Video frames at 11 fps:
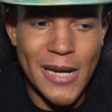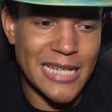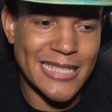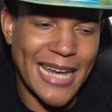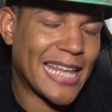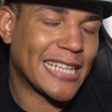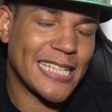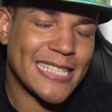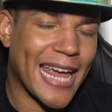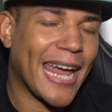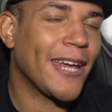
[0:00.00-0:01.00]
has like at
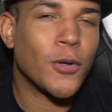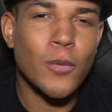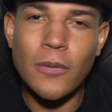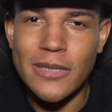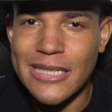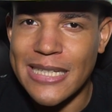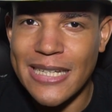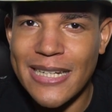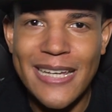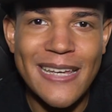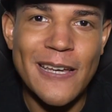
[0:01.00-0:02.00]
least a cool scene.